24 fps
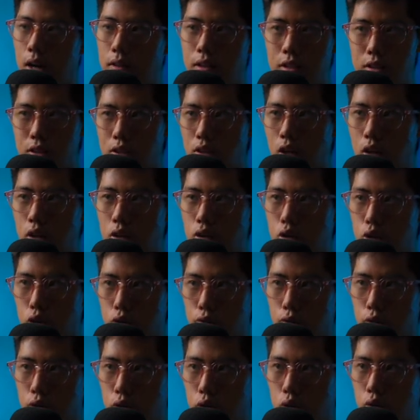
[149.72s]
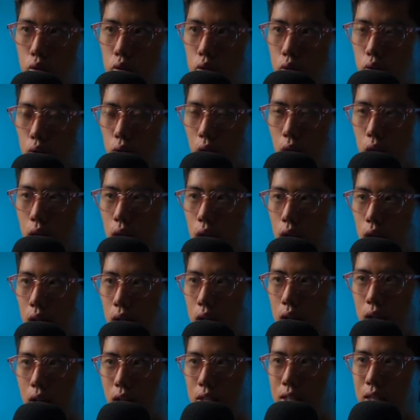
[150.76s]
this is not useful to you, okay?
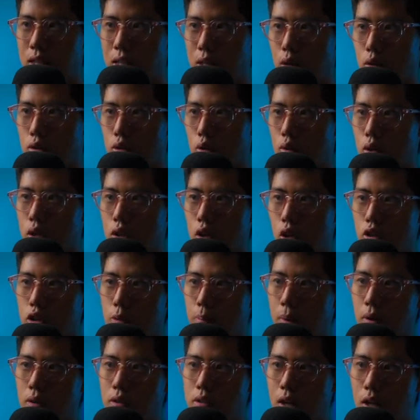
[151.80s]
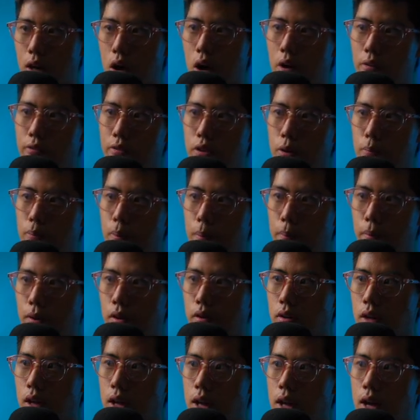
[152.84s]
The next thing also he talks about is like offering
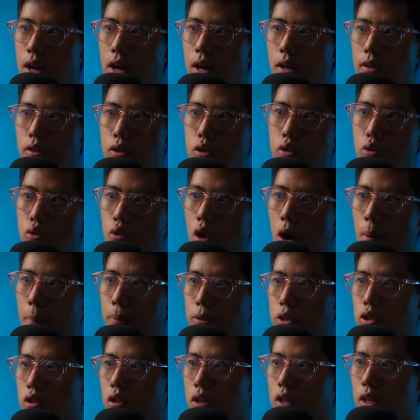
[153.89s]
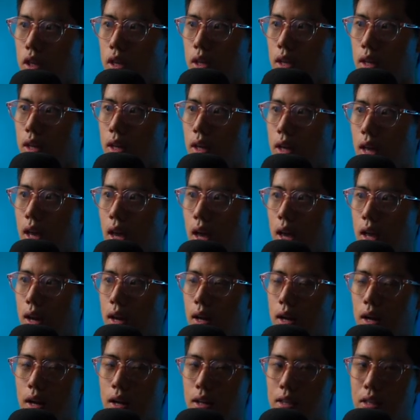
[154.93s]
people a new opportunity and
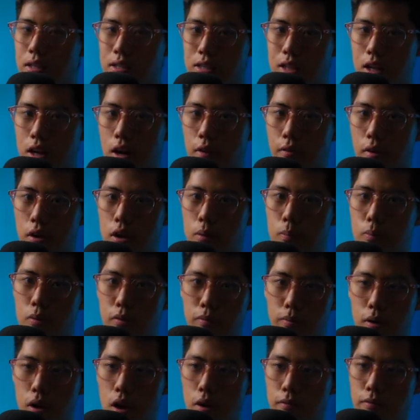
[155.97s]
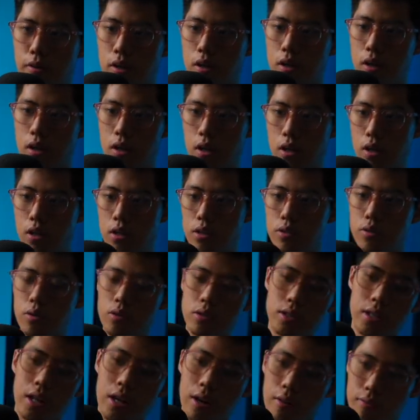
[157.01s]
instead of an improvement offer. So
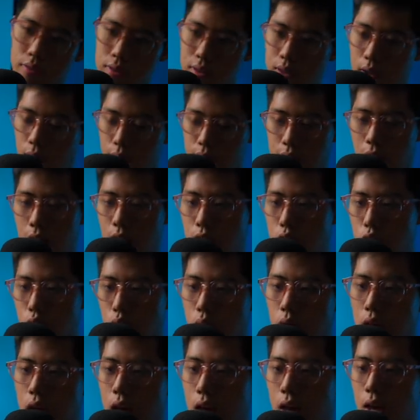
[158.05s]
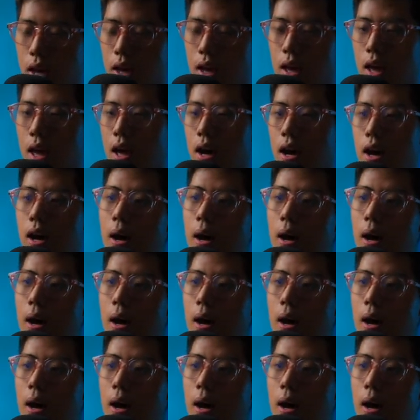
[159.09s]
instead of telling you, hey,